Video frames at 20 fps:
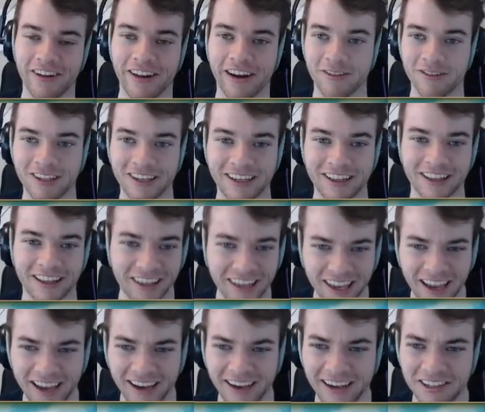night I was thinking like
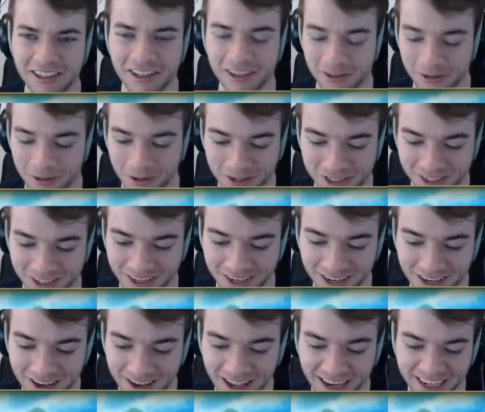yeah I get to use
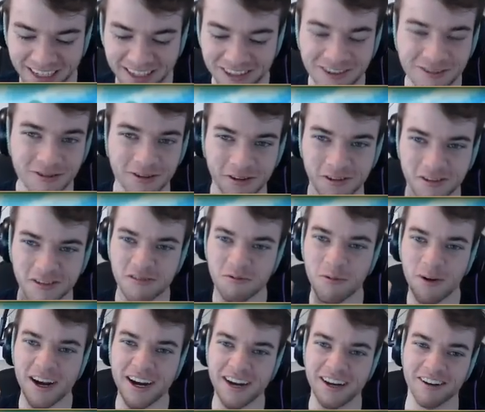I get to use a
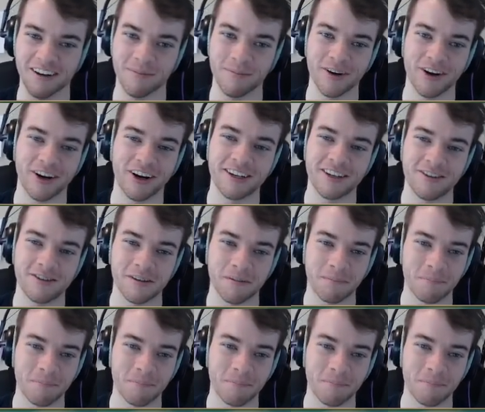swinub or I get to use a